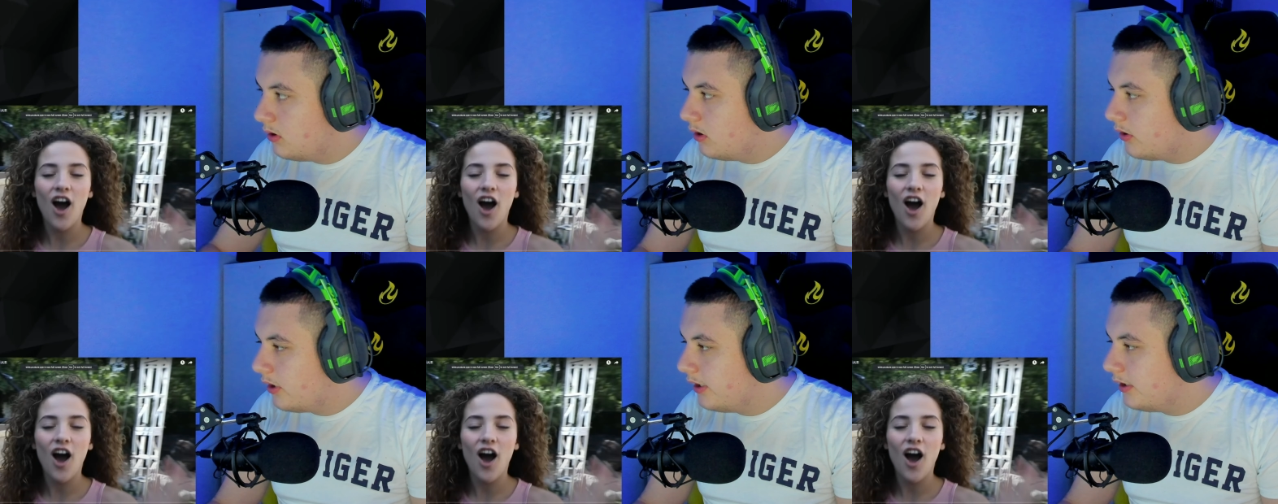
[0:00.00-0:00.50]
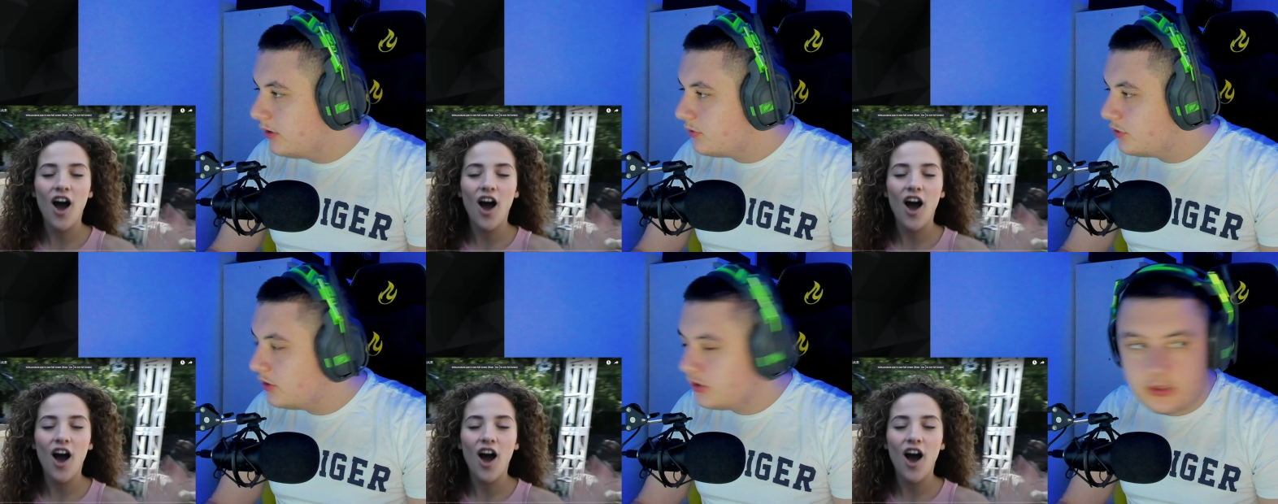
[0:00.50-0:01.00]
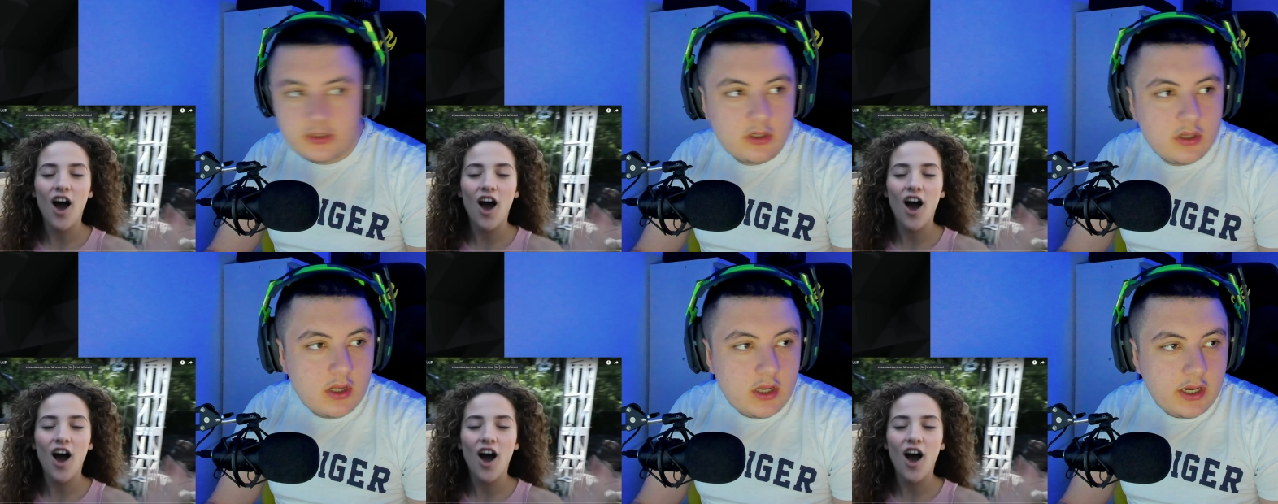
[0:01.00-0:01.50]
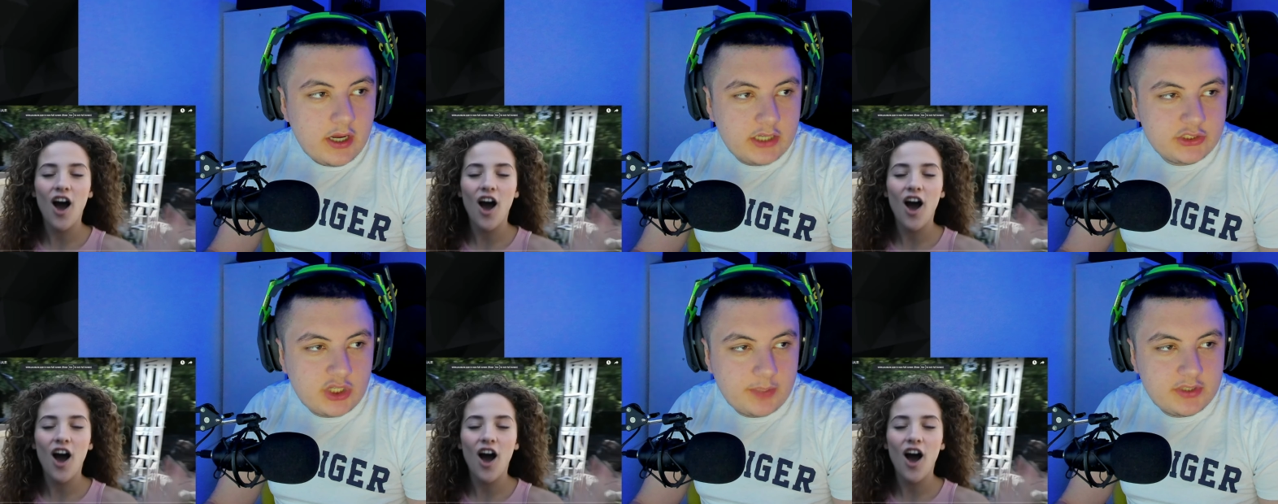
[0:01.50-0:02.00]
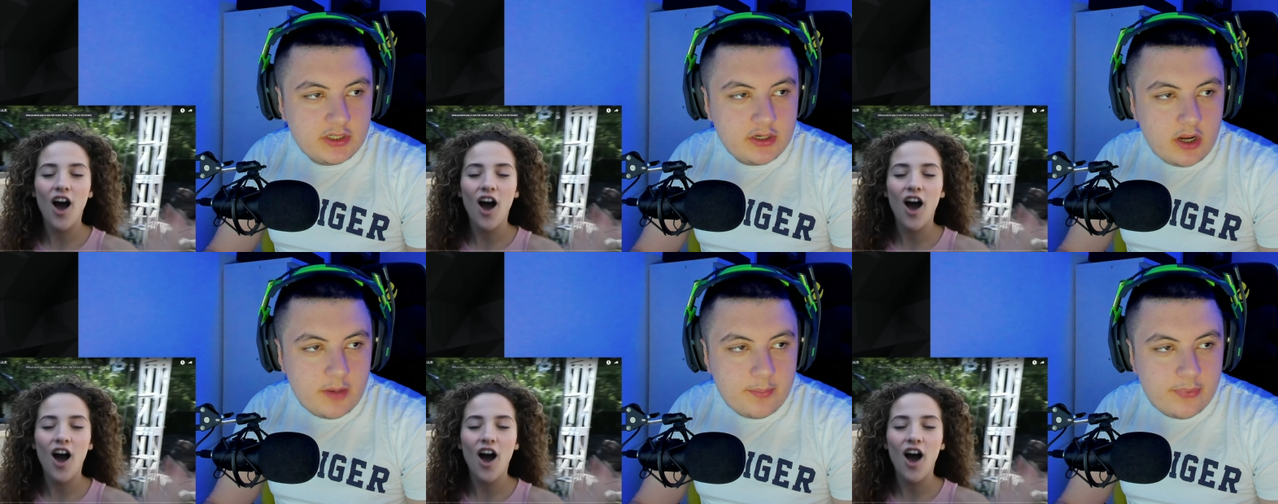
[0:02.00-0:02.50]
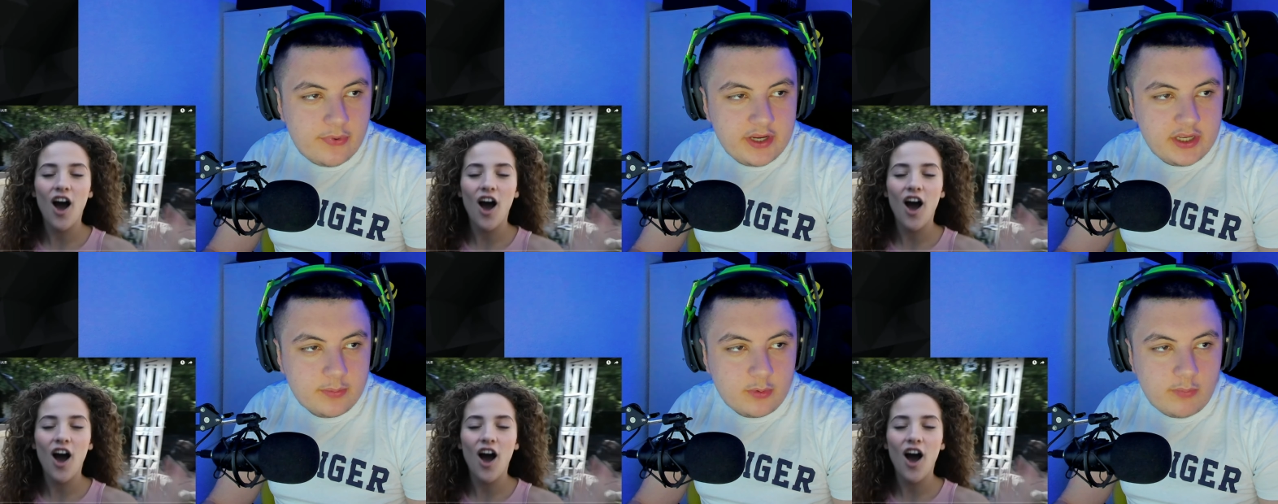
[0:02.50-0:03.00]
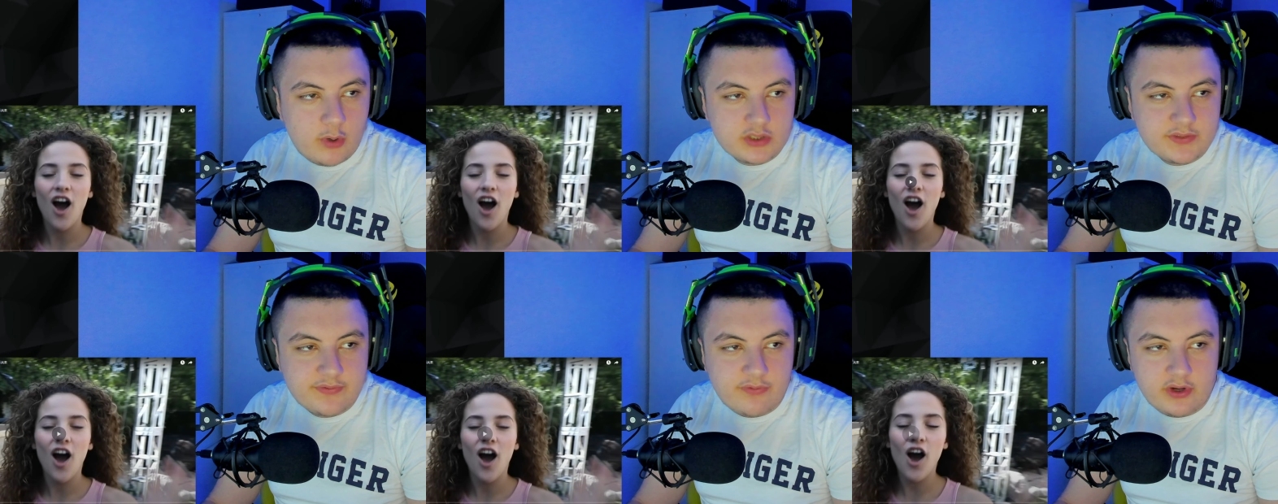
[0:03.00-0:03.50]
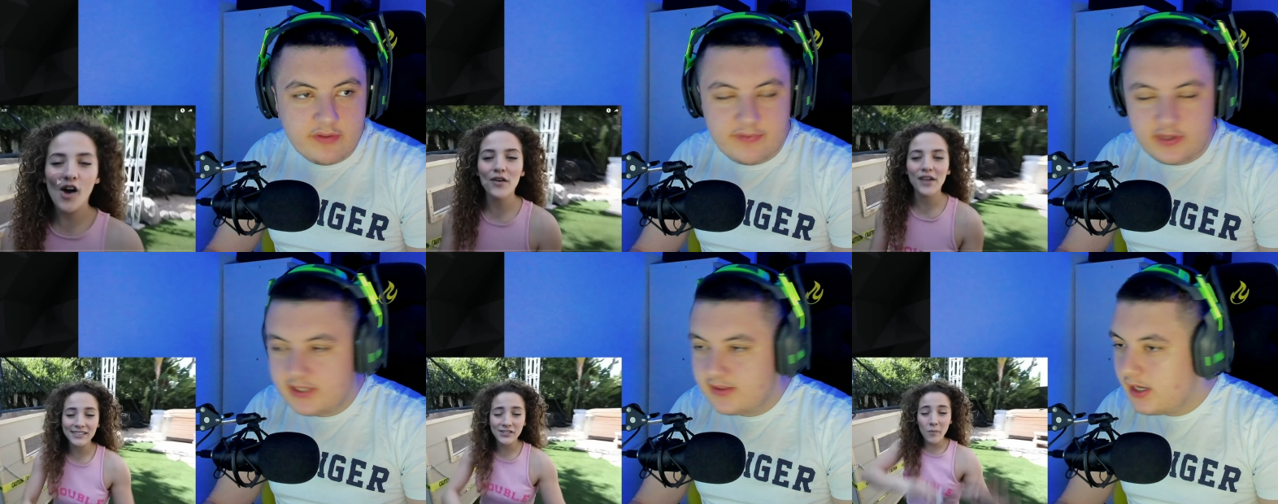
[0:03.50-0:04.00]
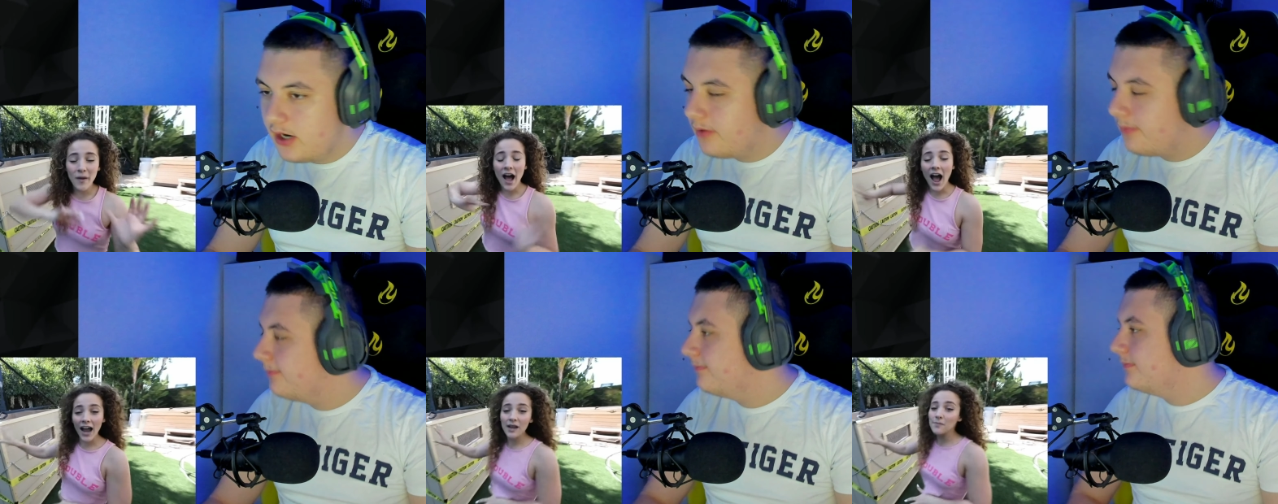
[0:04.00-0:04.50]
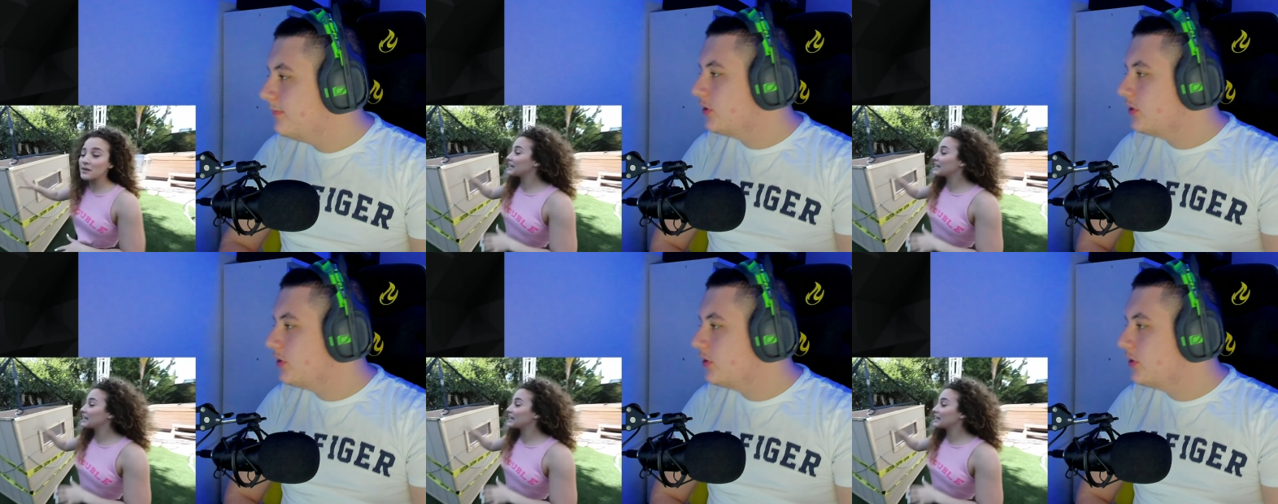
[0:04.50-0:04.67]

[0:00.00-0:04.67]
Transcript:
Speaker 1: All right, let's watch this one. Trapped in an unbreakable box 40 feet in
Speaker 2: the air. So behind